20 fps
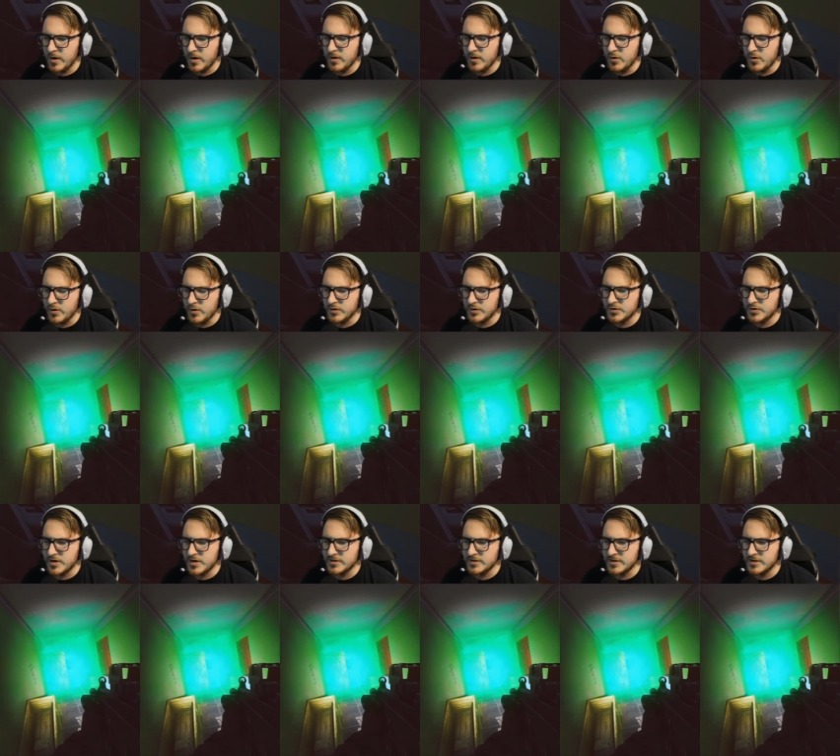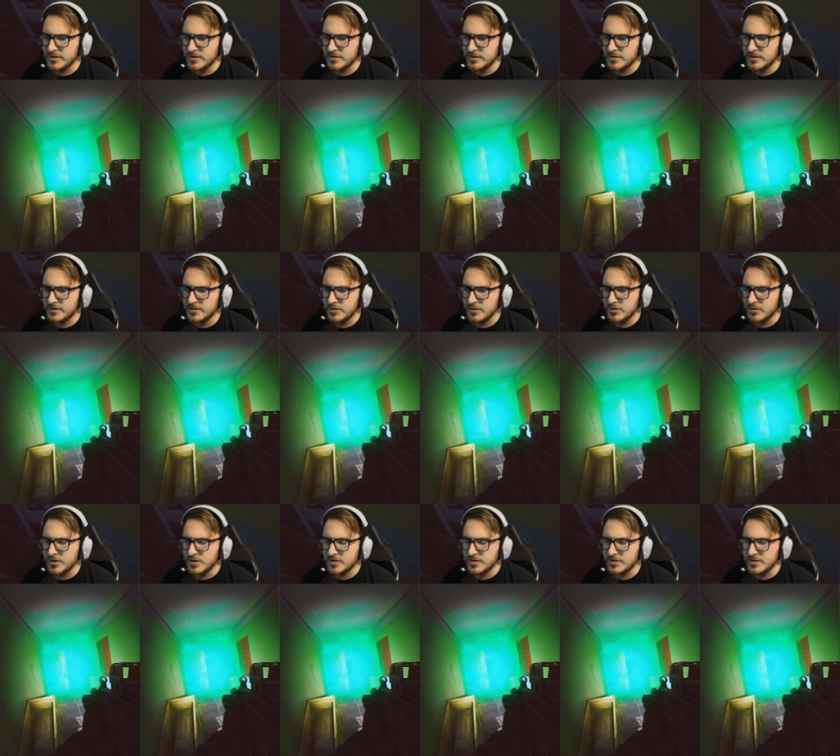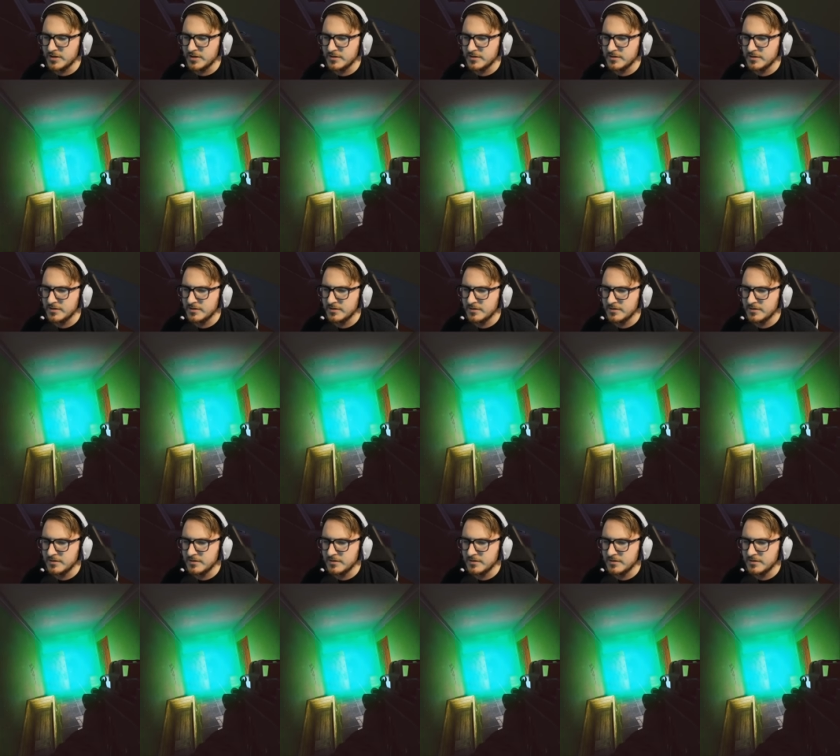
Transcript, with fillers: you can trust us. You can trust us.